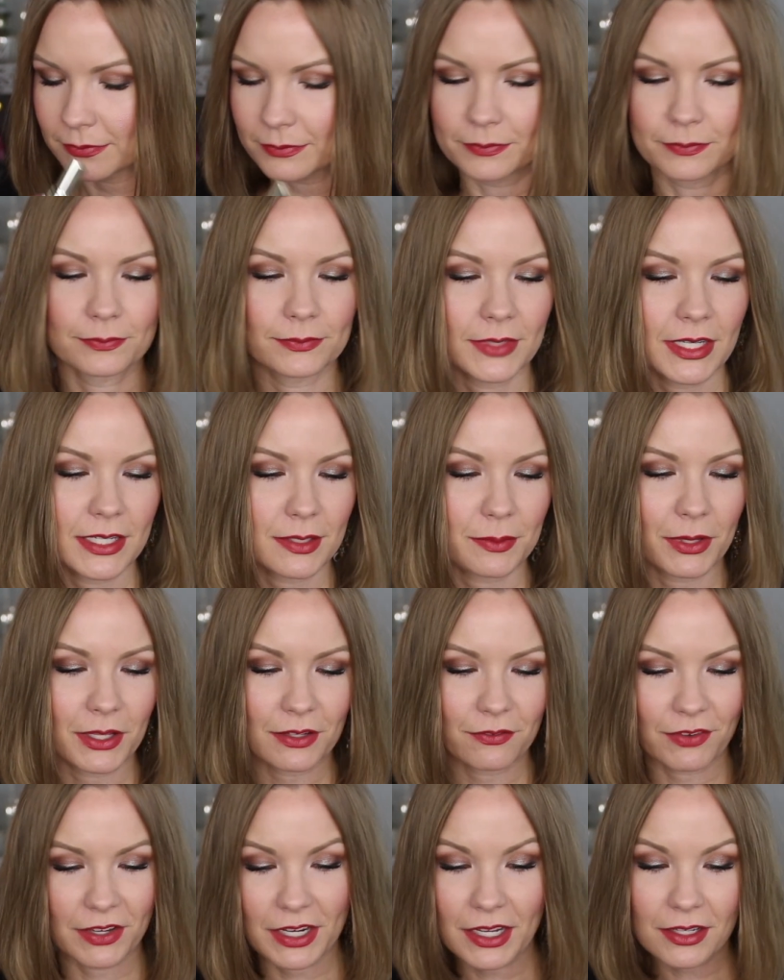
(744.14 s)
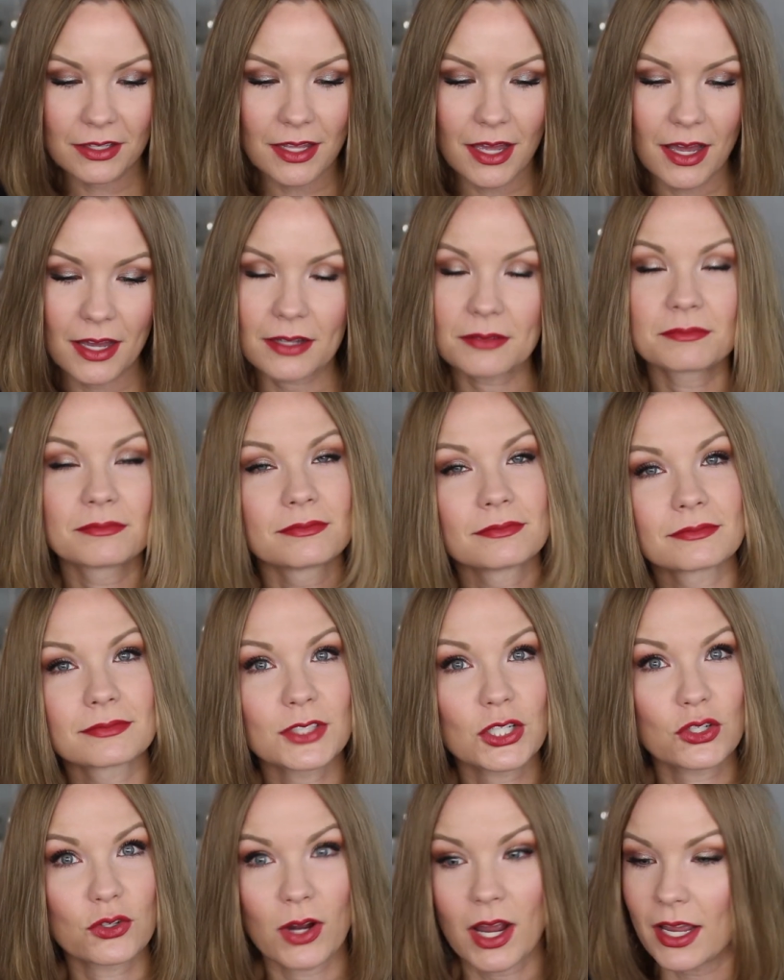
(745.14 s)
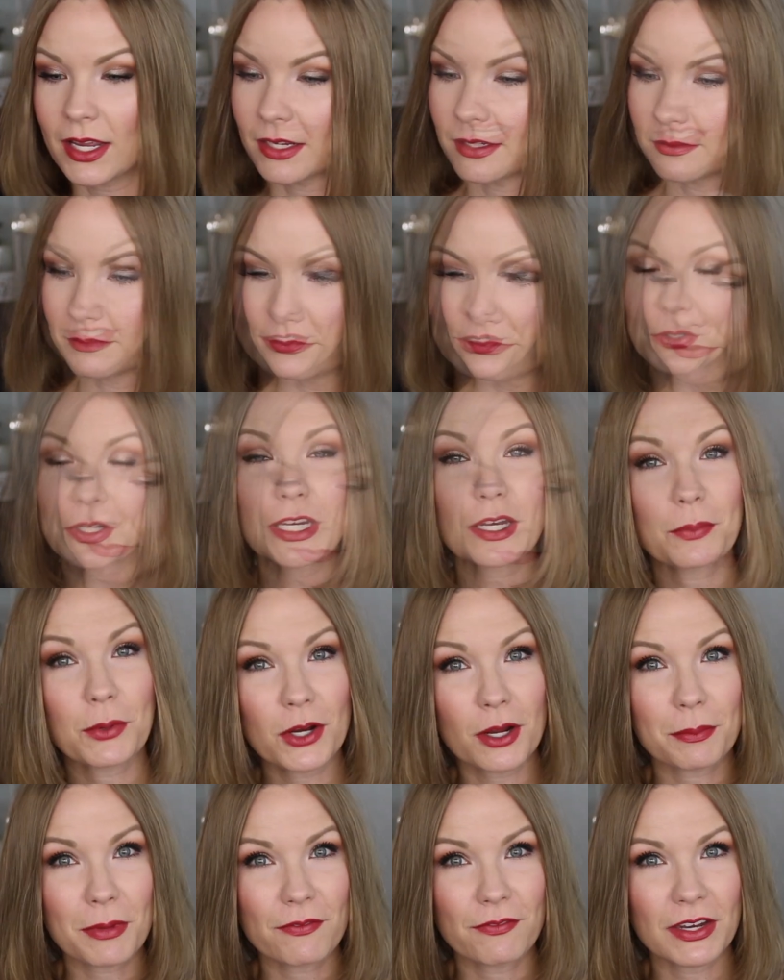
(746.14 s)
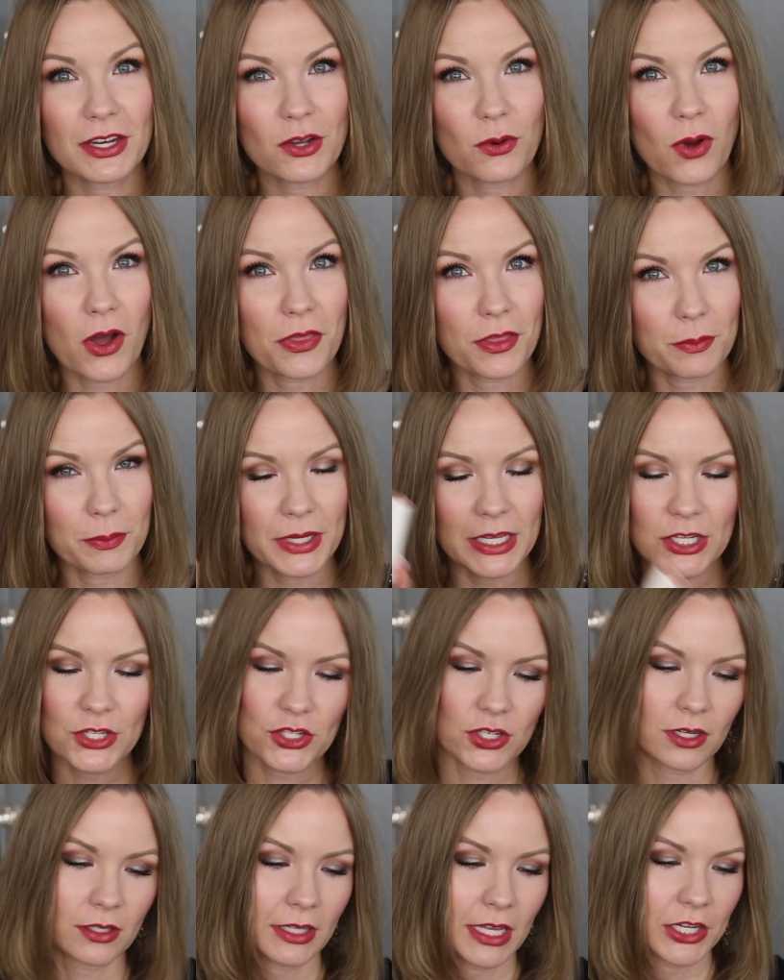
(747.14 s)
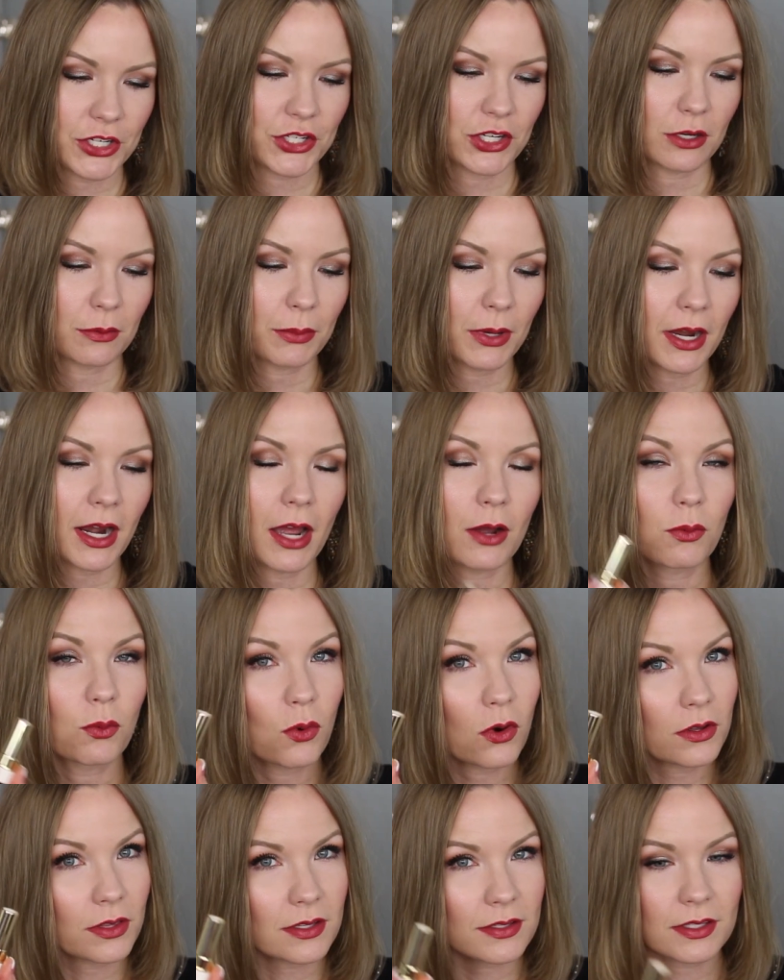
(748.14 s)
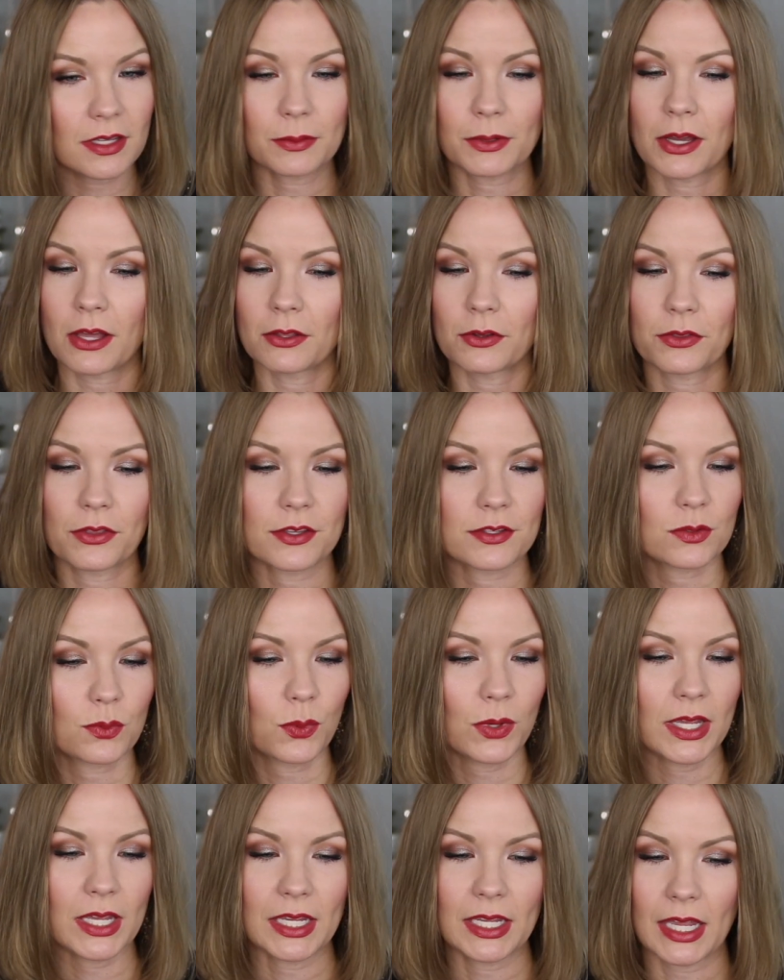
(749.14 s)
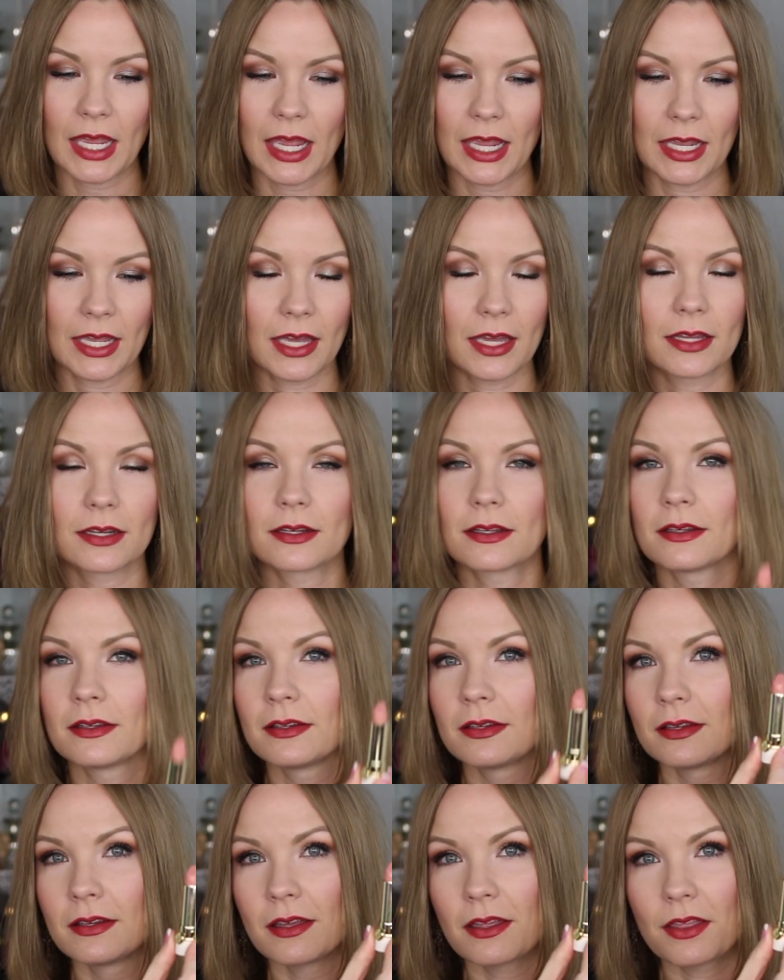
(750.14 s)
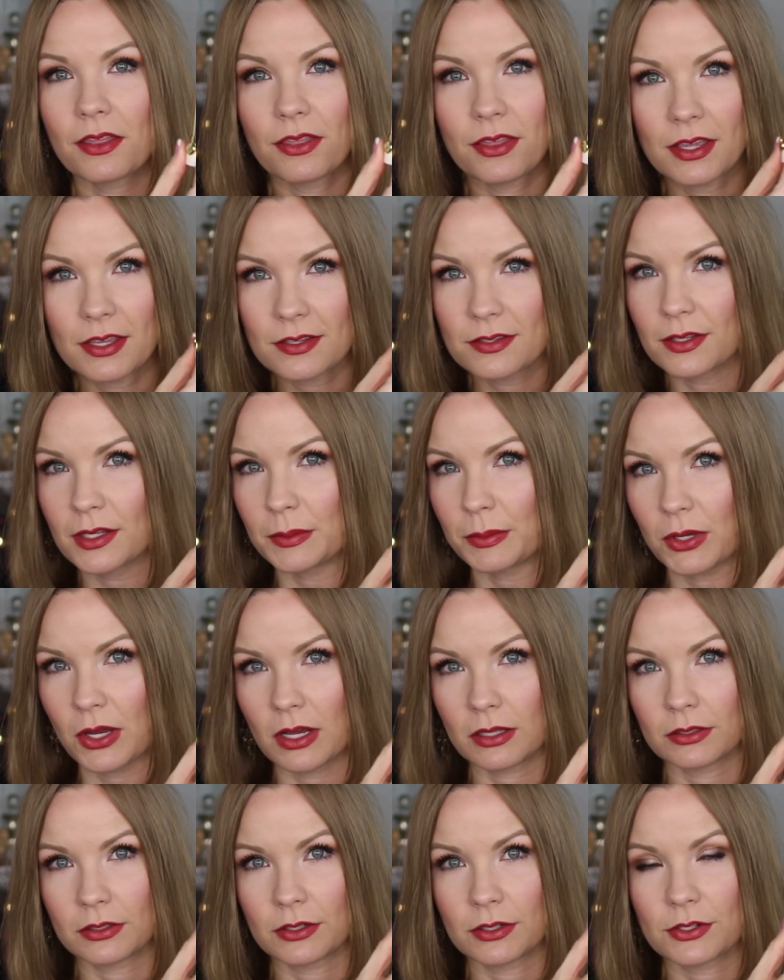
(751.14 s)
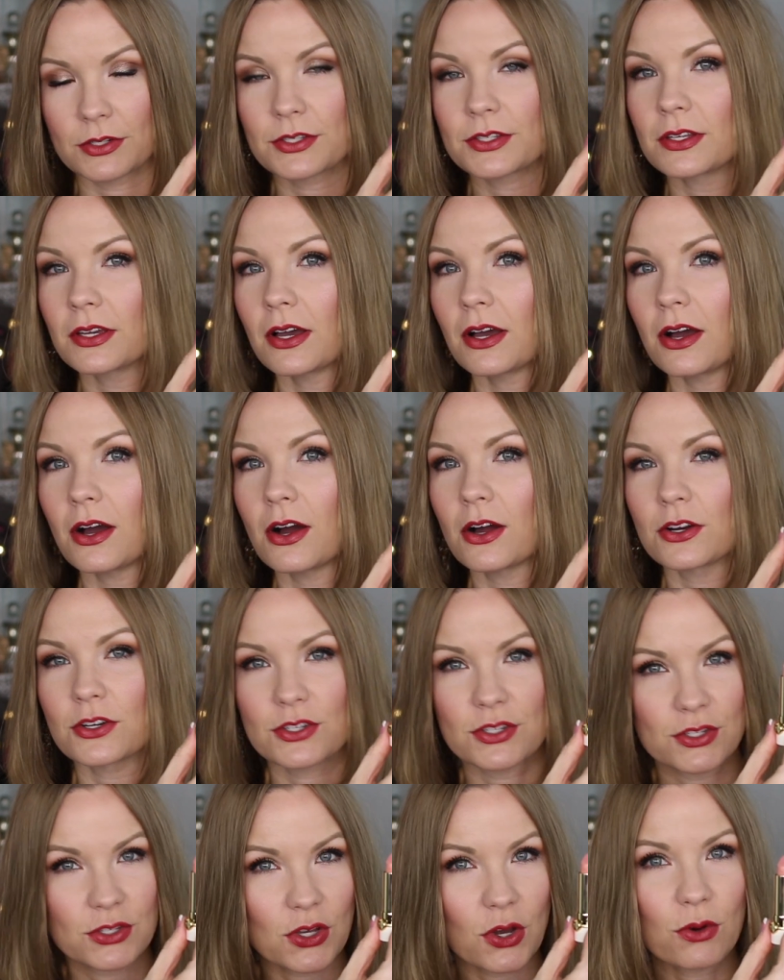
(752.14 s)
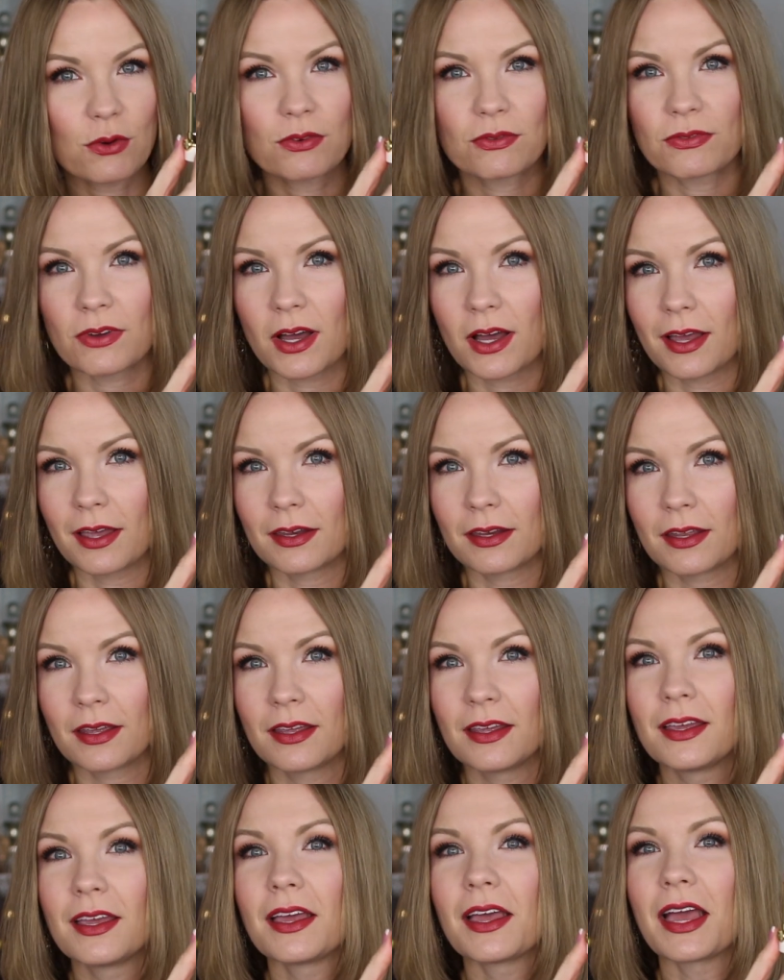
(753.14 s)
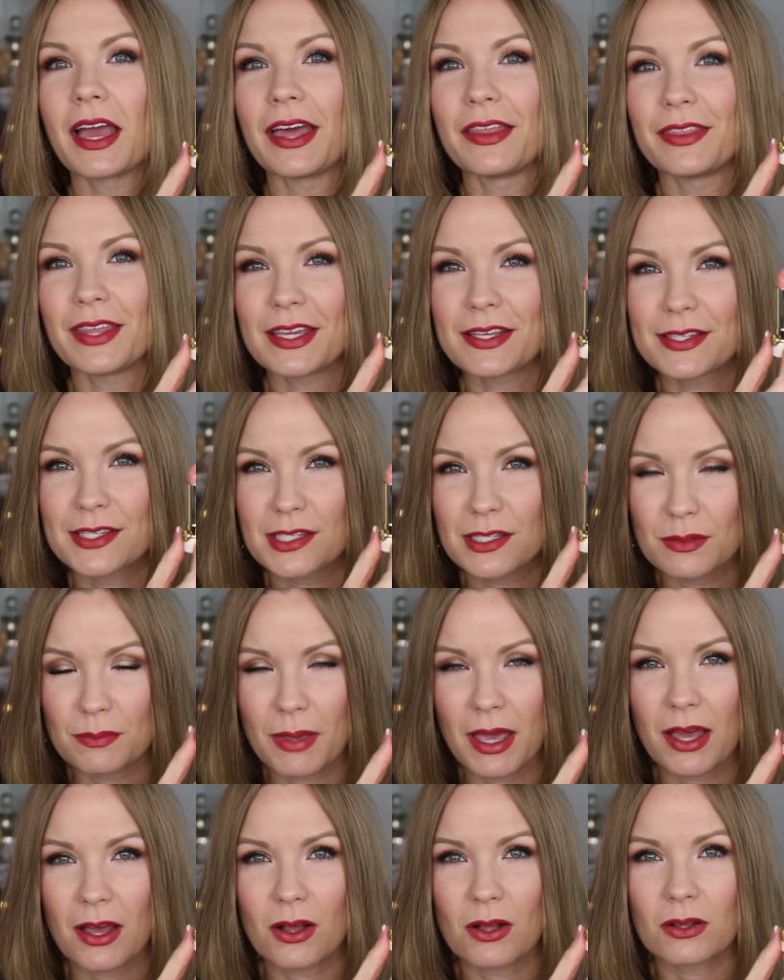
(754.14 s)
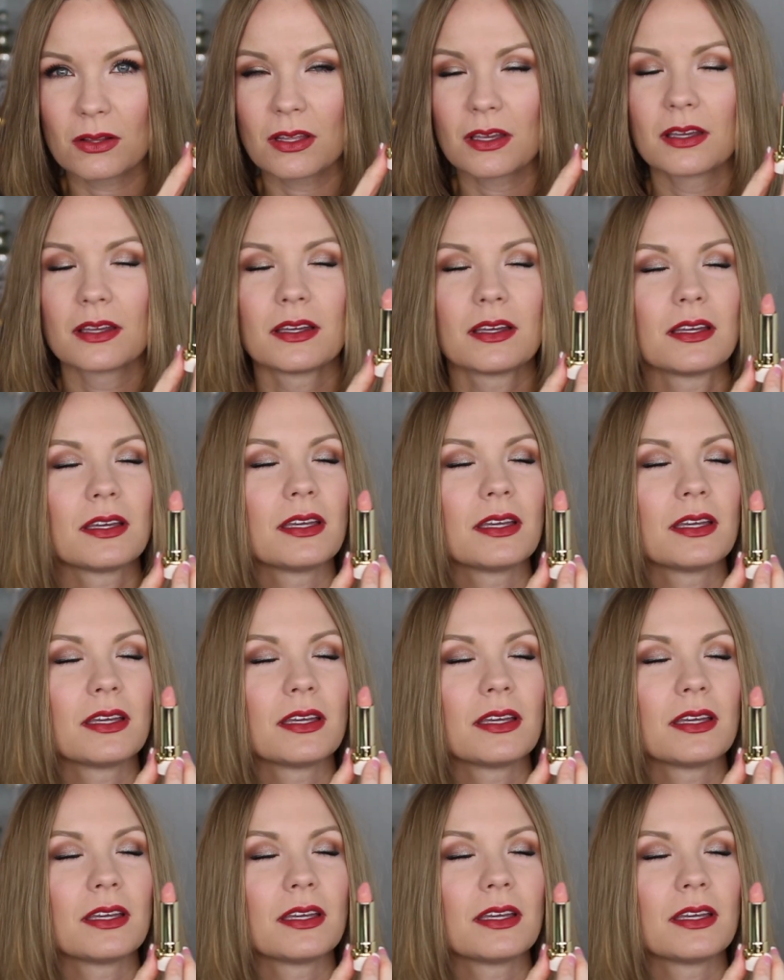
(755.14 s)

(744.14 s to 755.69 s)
They smell like vanilla. They're great. I still need to put up my video on the peach collection, but I wore this lip color this week, and these lip colors are so fun, and they smell